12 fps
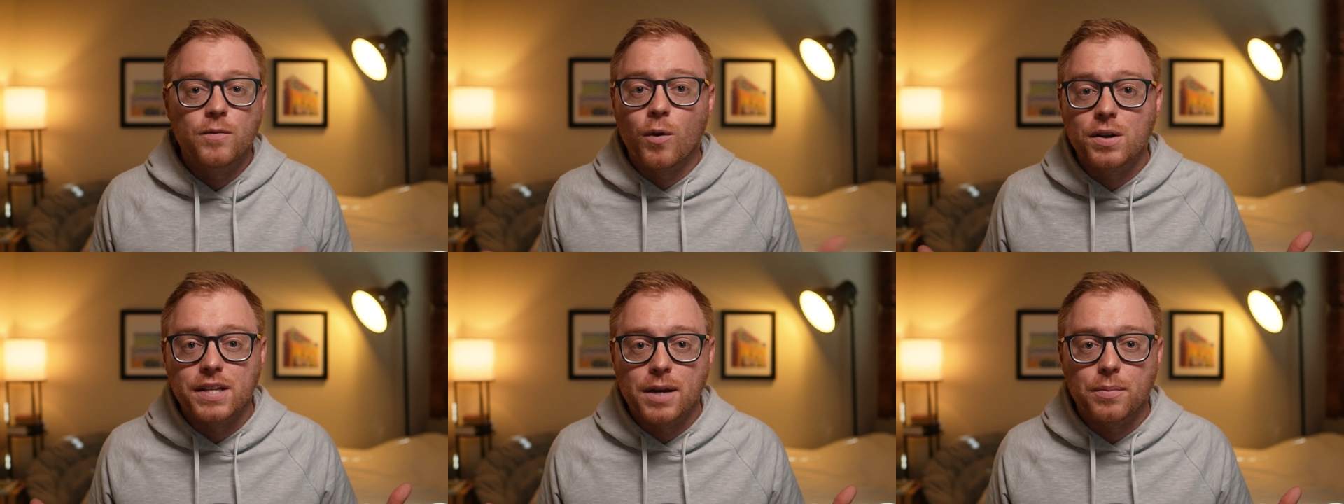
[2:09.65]
For
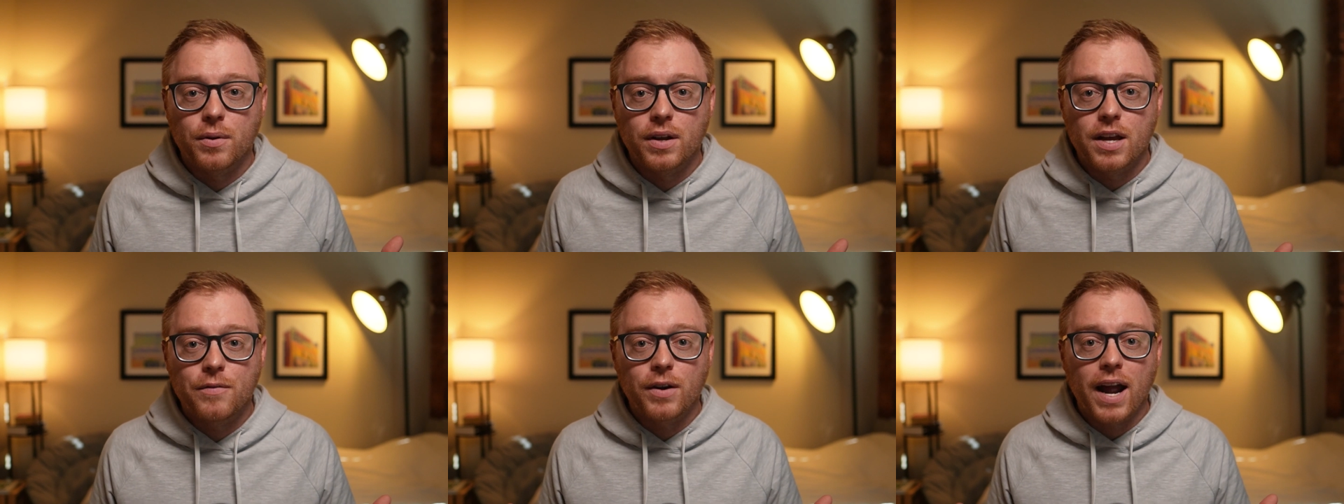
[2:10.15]
example,
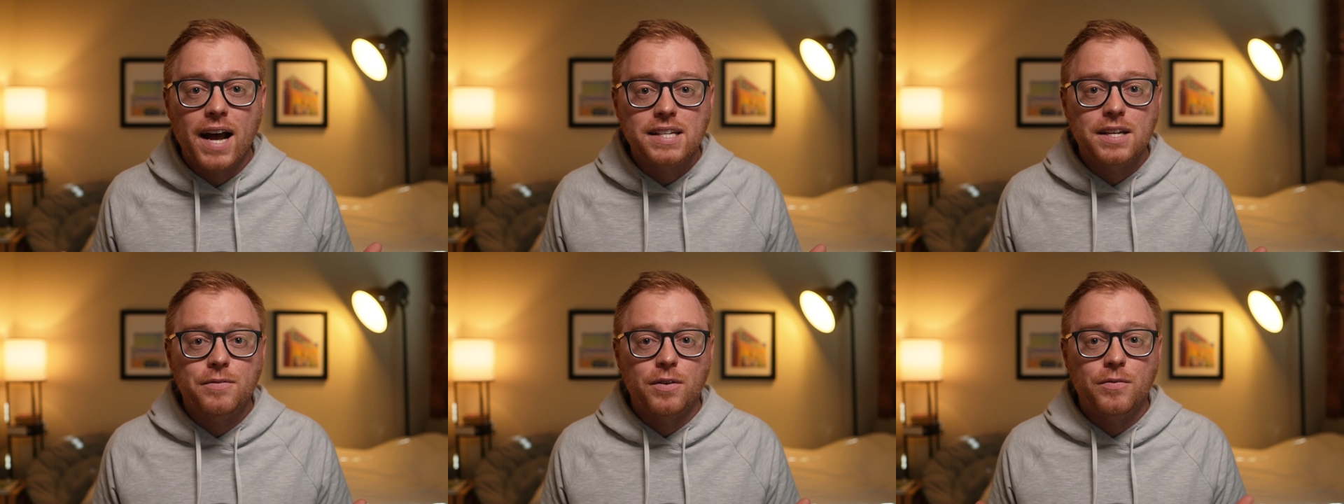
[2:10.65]
if you're
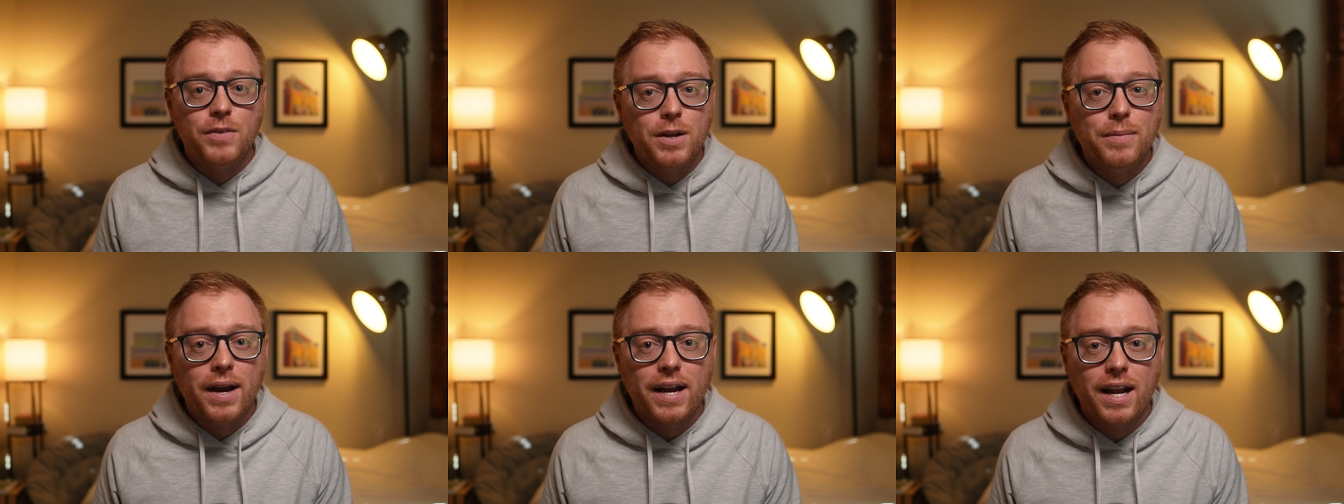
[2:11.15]
asking for
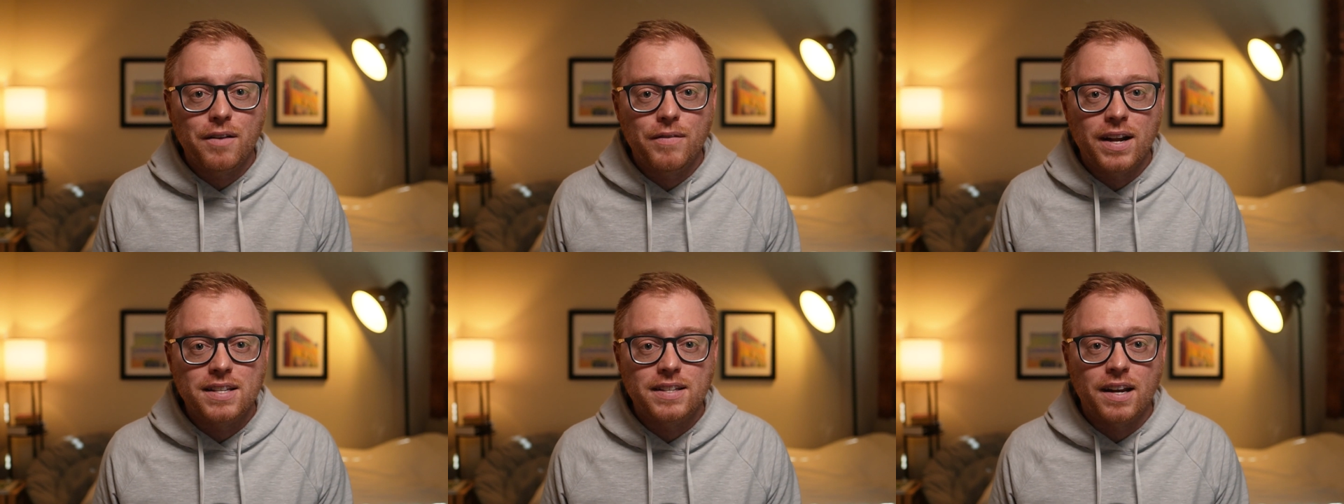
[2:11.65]
feedback on
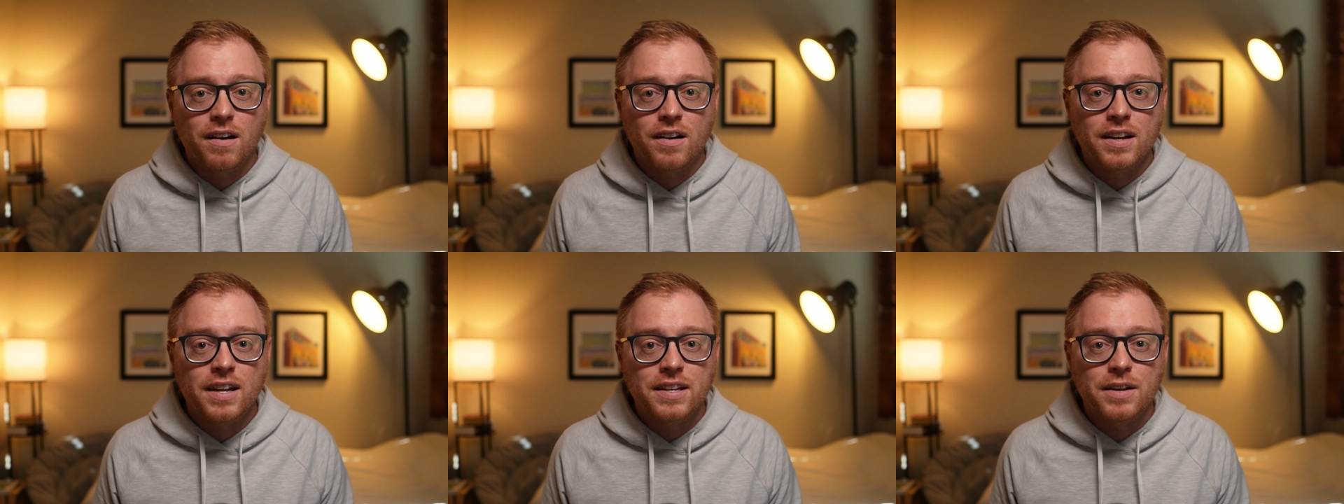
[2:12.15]
events that are
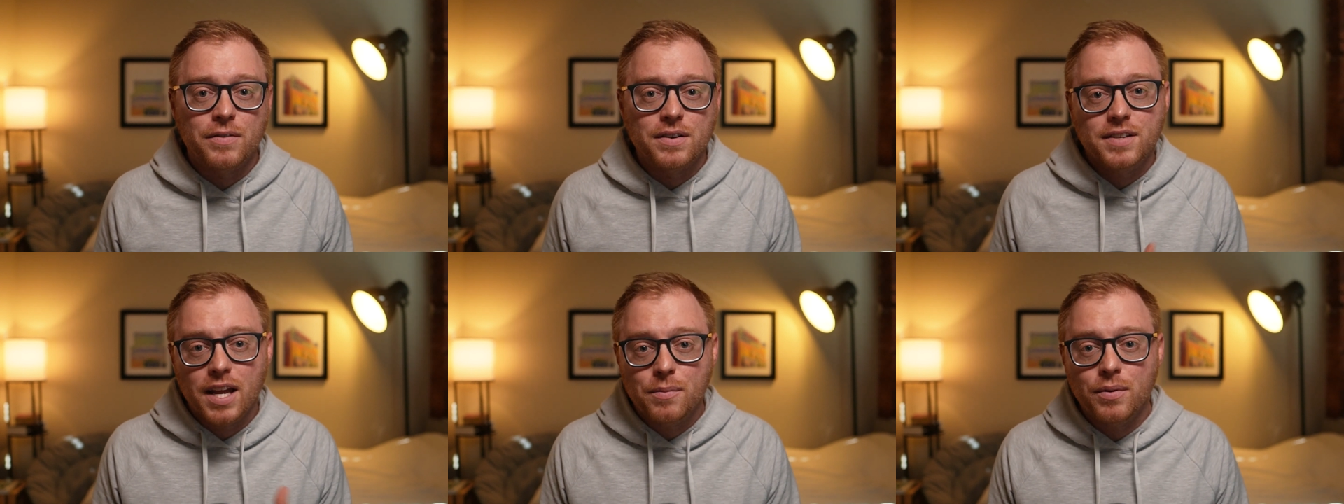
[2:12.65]
in a different
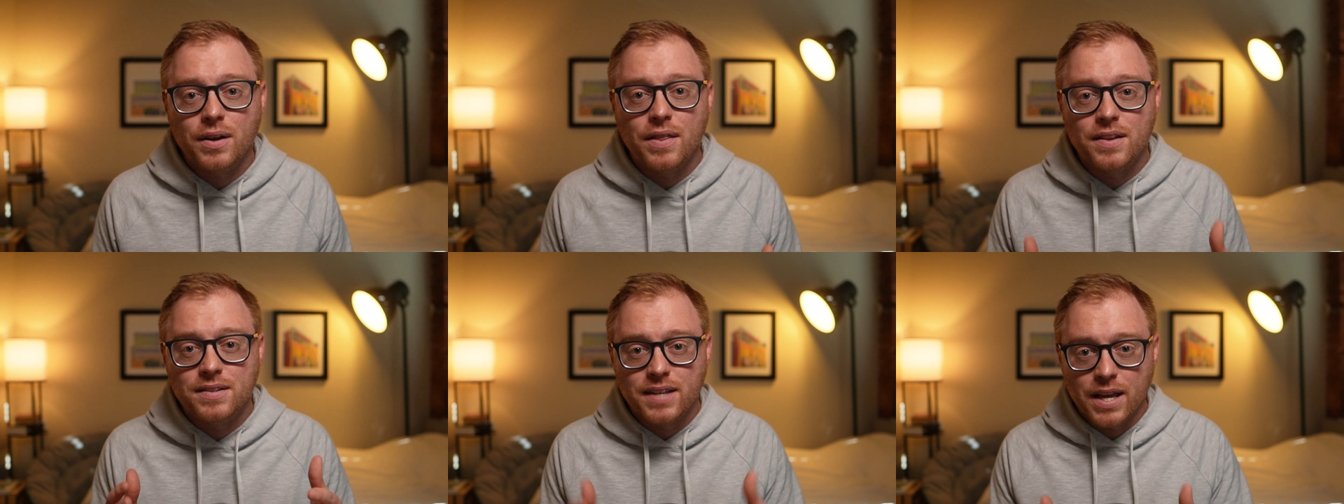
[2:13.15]
table in
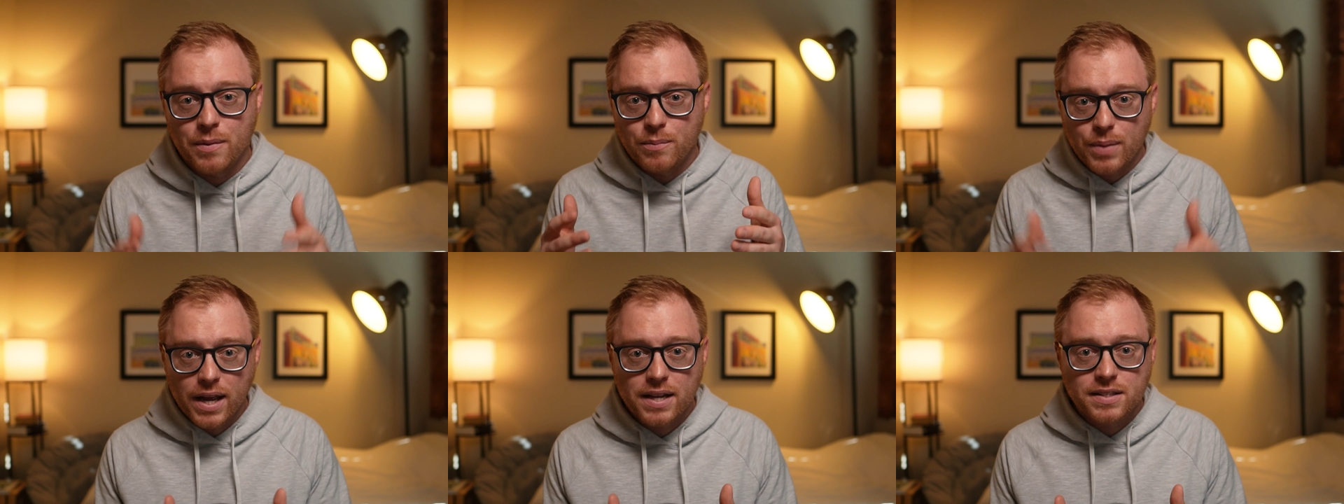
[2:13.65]
the same
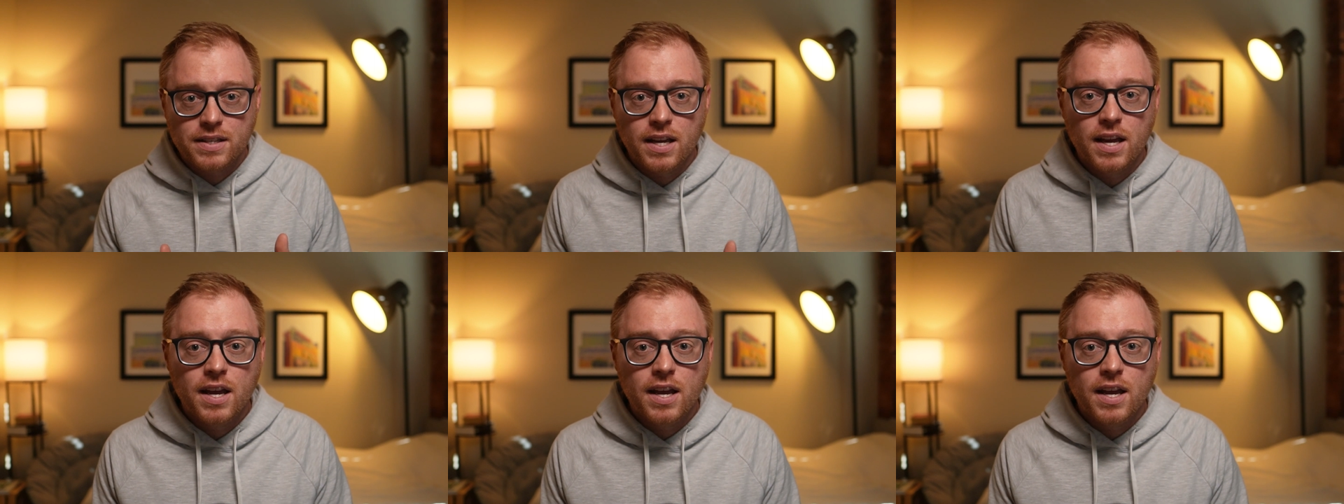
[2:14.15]
base,